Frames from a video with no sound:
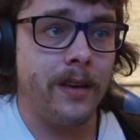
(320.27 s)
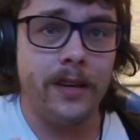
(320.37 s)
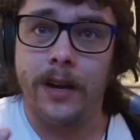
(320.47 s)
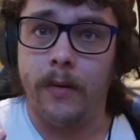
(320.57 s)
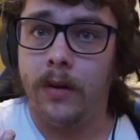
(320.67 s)

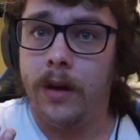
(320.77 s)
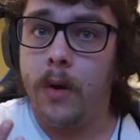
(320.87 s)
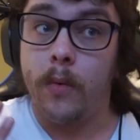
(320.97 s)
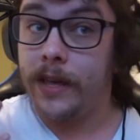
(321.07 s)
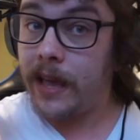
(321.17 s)
you know,
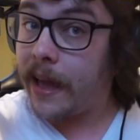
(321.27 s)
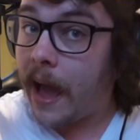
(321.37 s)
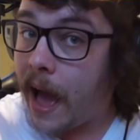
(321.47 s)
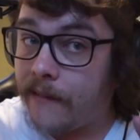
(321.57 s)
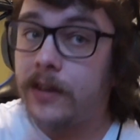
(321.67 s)
when I
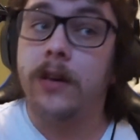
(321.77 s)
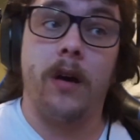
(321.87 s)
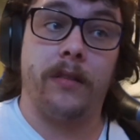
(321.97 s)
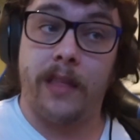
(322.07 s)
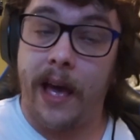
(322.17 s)
haven't
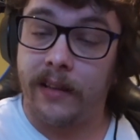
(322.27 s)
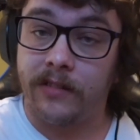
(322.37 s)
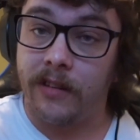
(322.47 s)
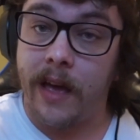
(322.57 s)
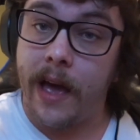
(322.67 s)
got that